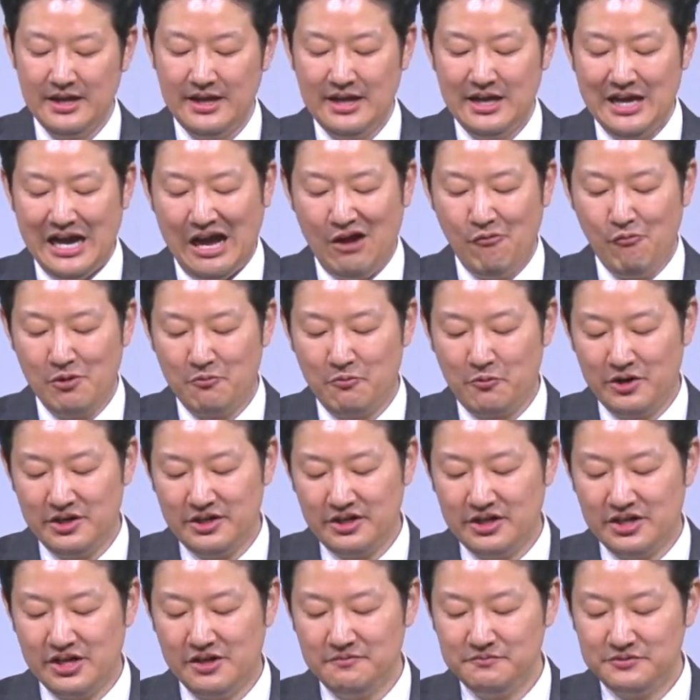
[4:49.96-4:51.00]
However, when
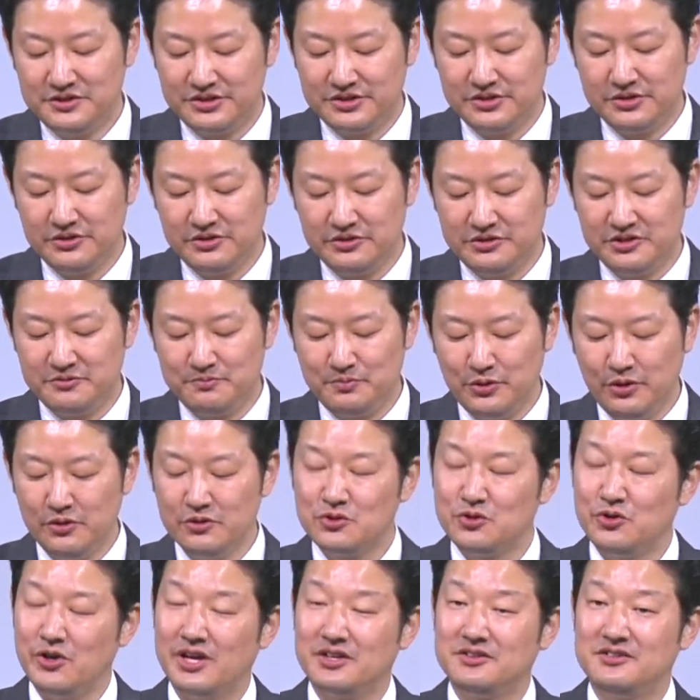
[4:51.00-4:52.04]
it comes to
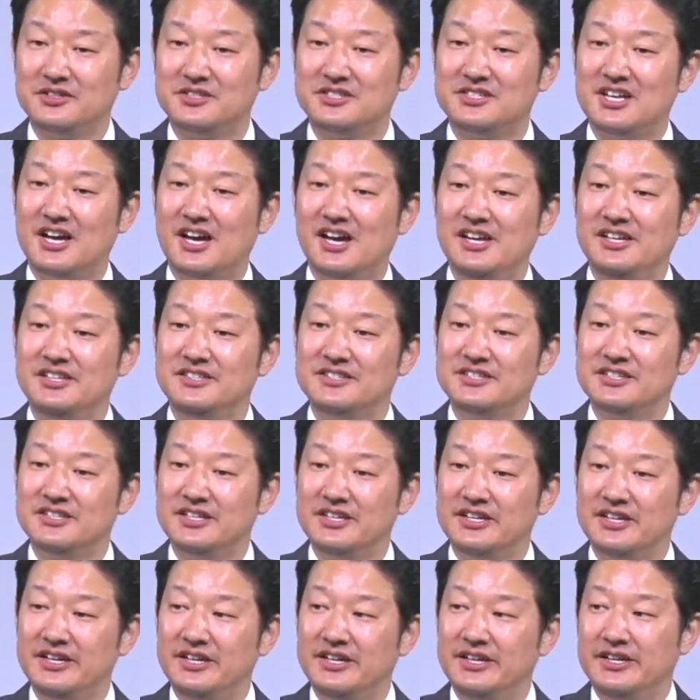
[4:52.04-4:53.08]
spiritual exercise,
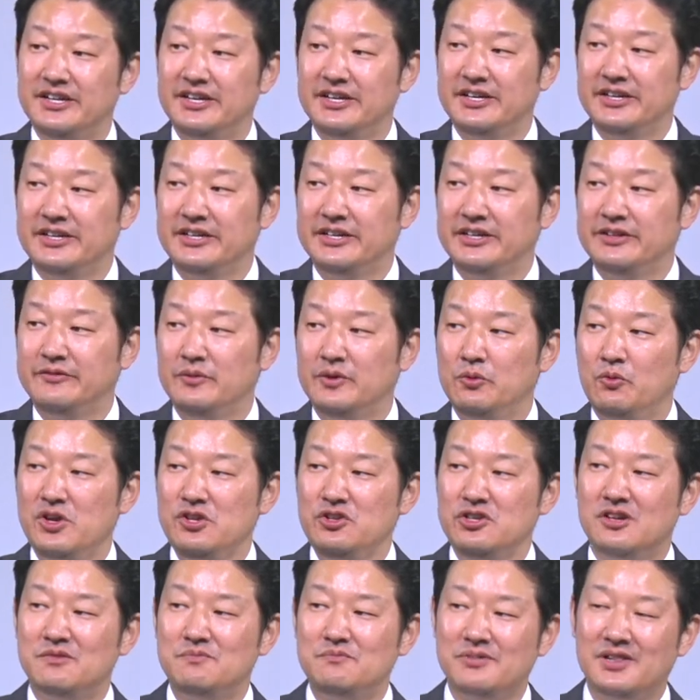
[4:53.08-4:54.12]
I mean, when
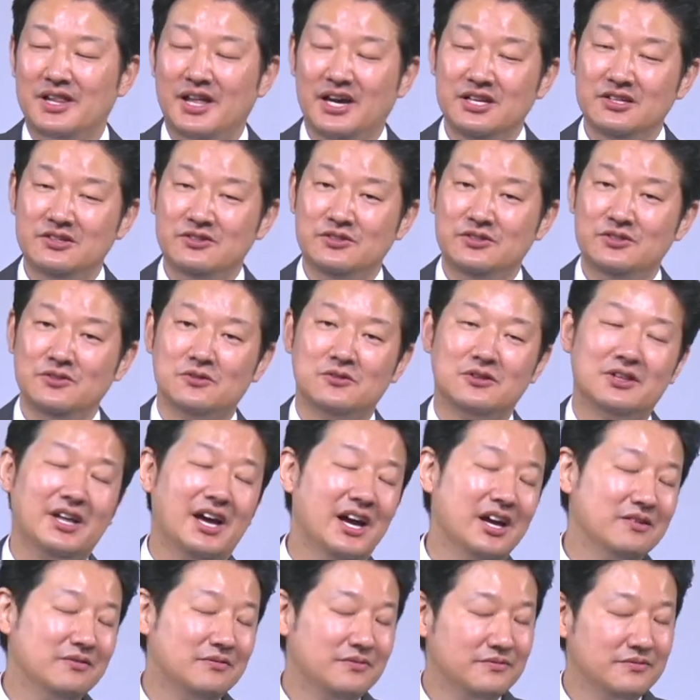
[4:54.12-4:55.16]
you apply it to your
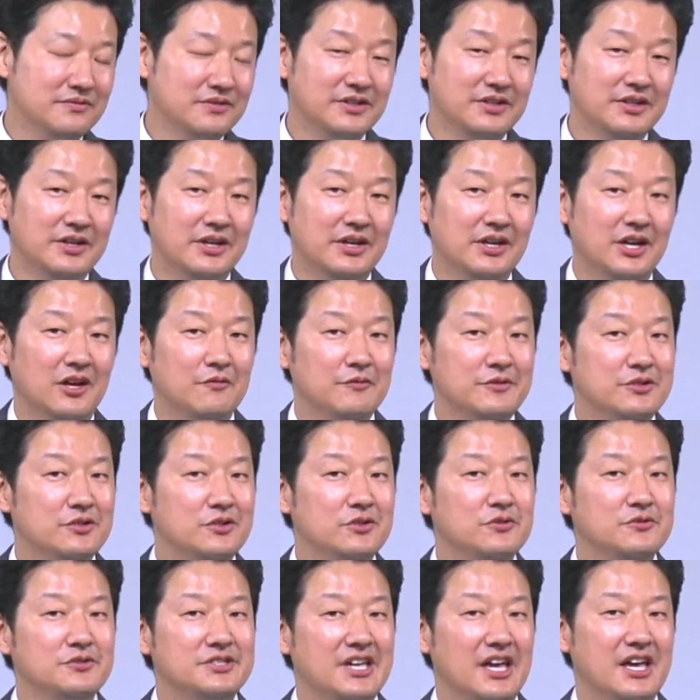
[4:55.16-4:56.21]
life, I mean, do
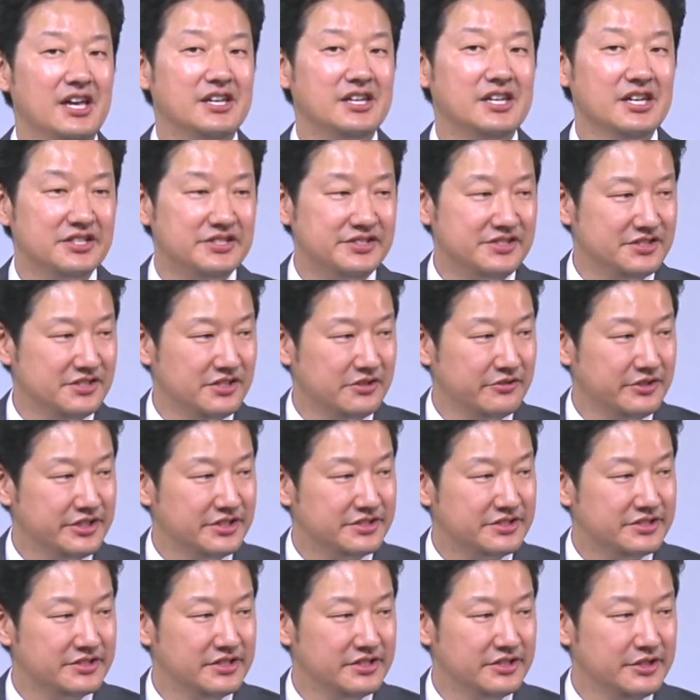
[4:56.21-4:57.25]
you take it
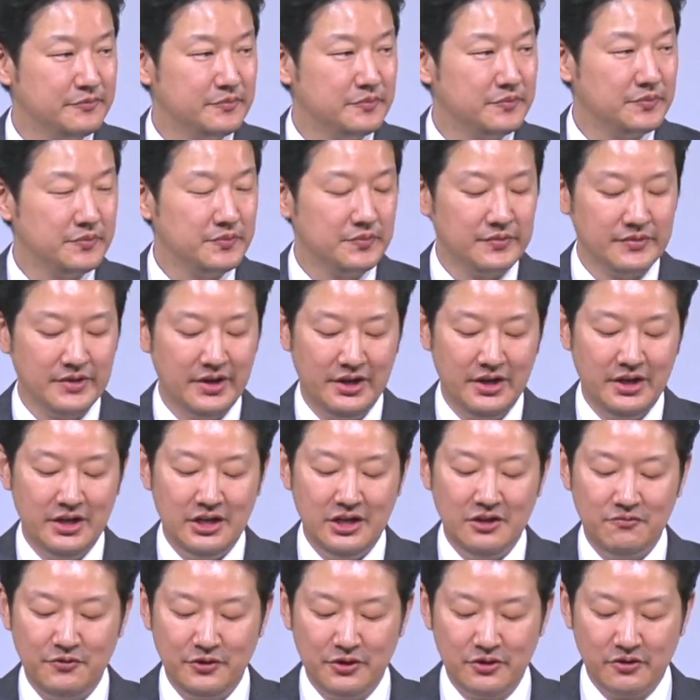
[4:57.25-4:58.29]
seriously?
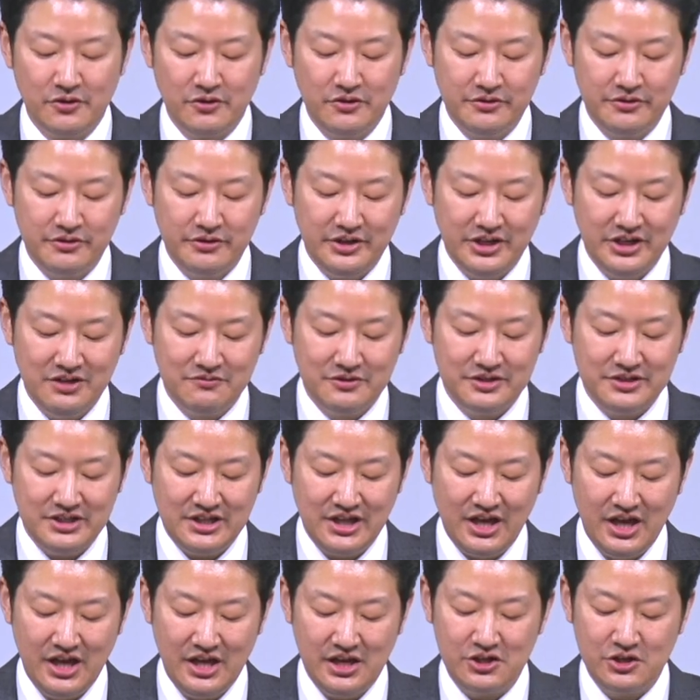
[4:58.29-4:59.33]
If you don't even
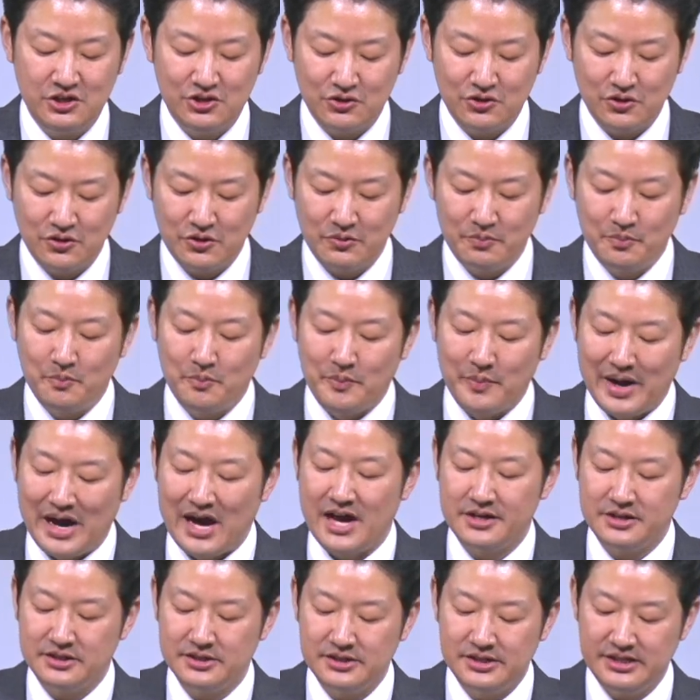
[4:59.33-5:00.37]
take your
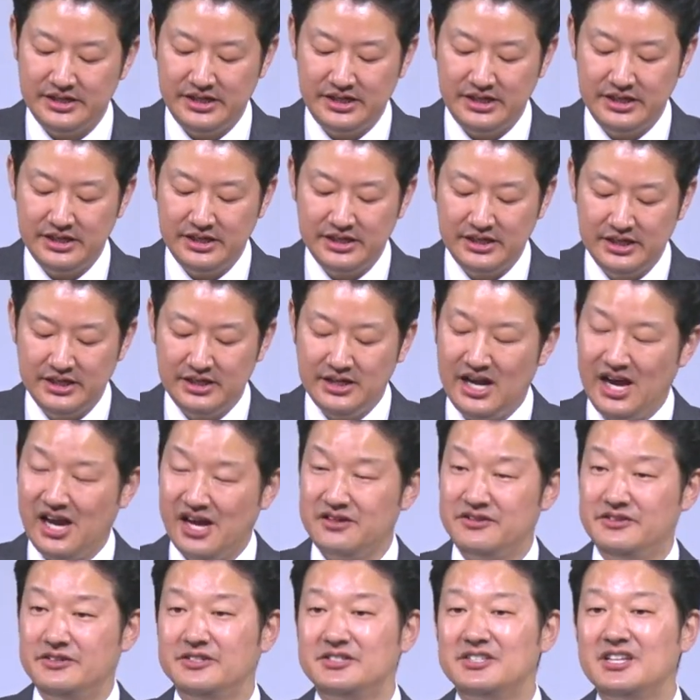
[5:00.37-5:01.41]
bodily
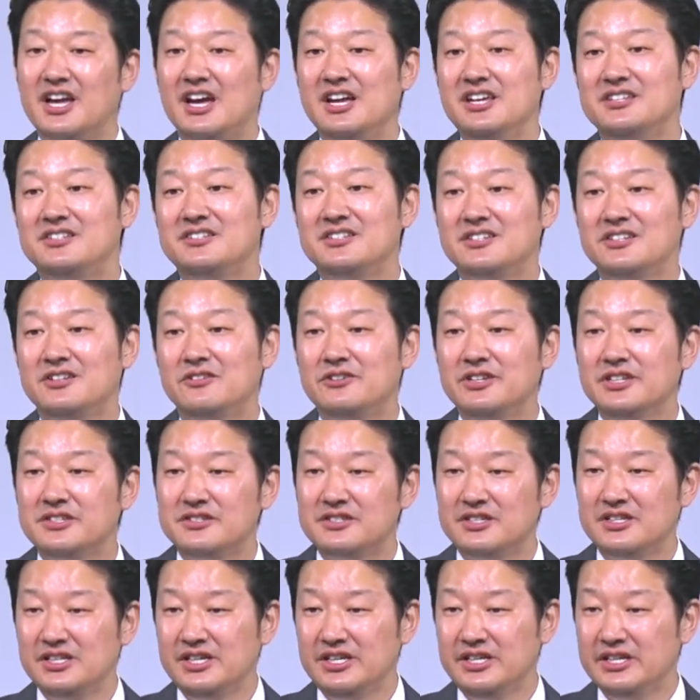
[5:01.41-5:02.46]
exercise
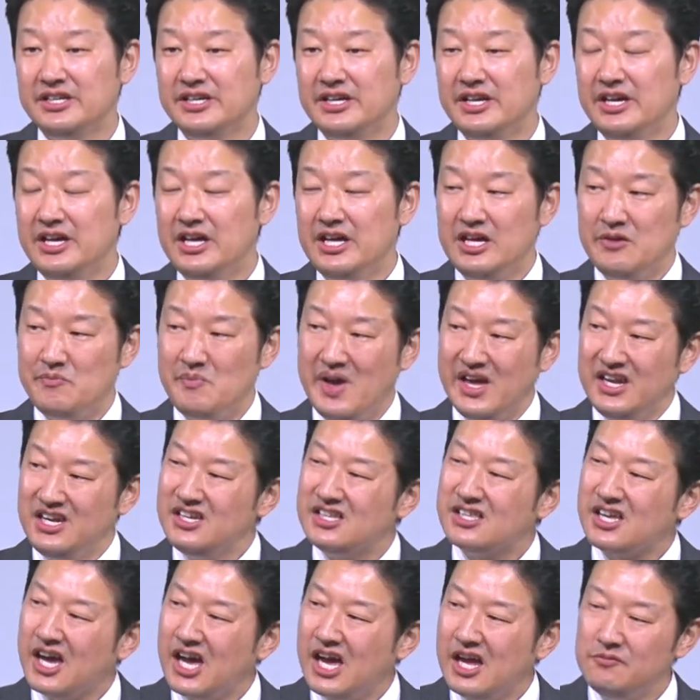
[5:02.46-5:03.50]
seriously, many
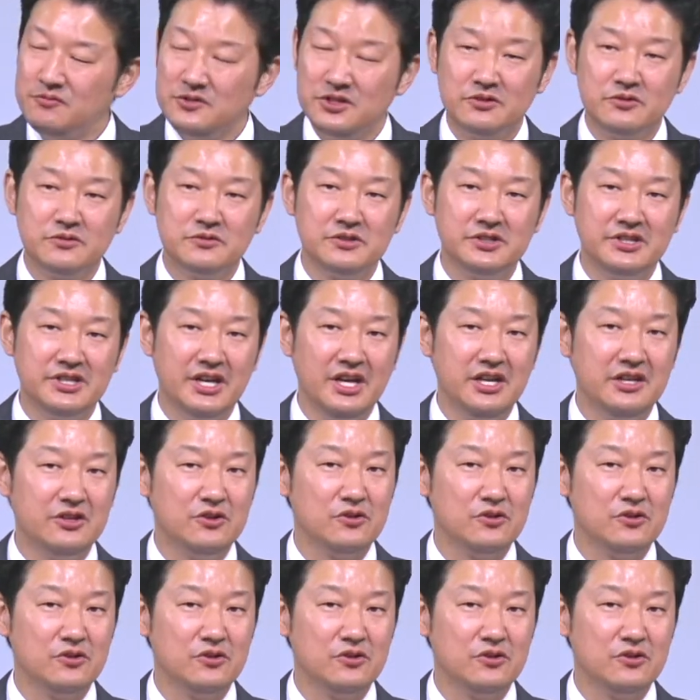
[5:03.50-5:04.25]
times you don't take